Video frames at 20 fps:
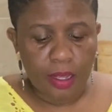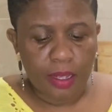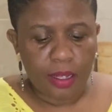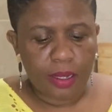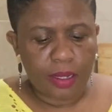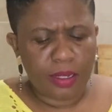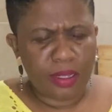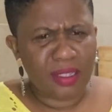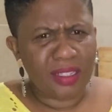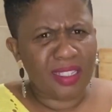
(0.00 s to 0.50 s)

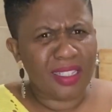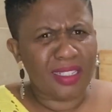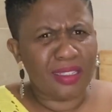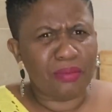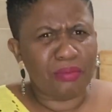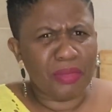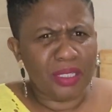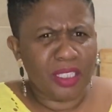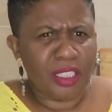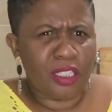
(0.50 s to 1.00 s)
This is
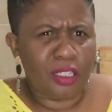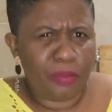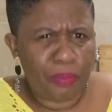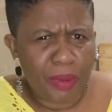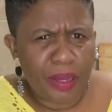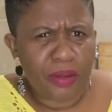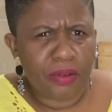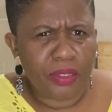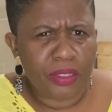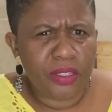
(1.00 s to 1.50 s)
mixed
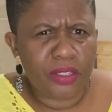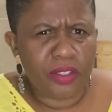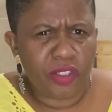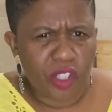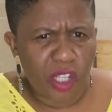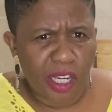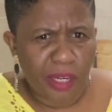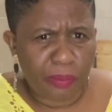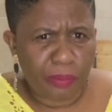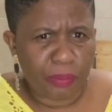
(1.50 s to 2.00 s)
berries
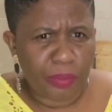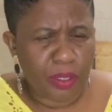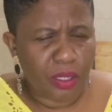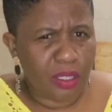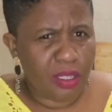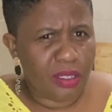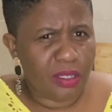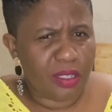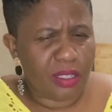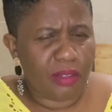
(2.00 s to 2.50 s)
jam,
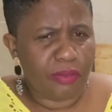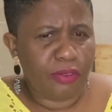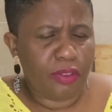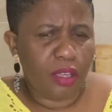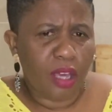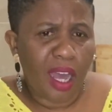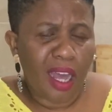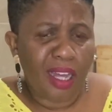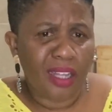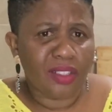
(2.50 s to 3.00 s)
because if you
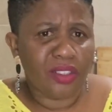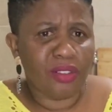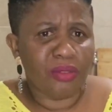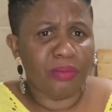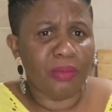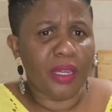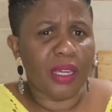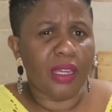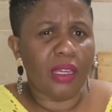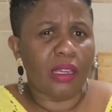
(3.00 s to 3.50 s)
are to
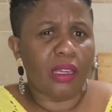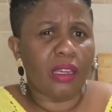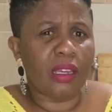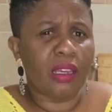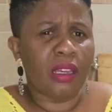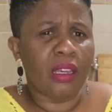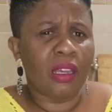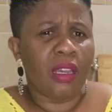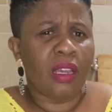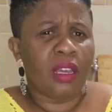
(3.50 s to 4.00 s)
make
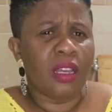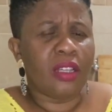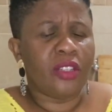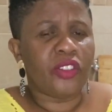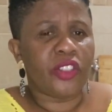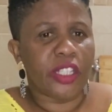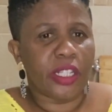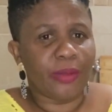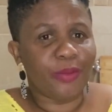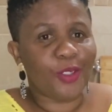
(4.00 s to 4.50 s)

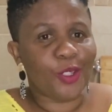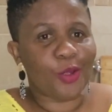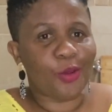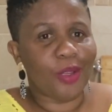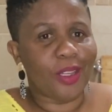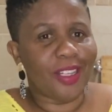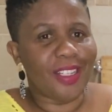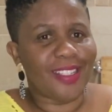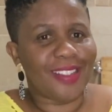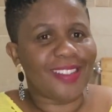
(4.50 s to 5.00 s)
jam
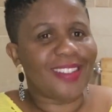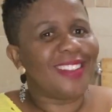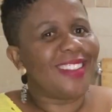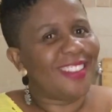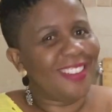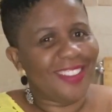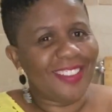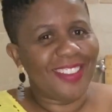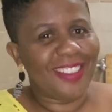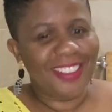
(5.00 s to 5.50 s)
squares,
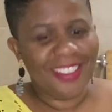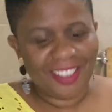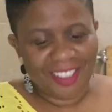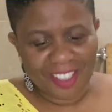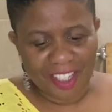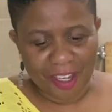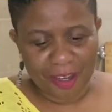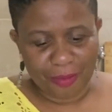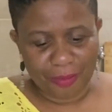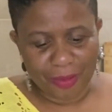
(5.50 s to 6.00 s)
you need
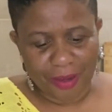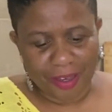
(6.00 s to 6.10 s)
jam.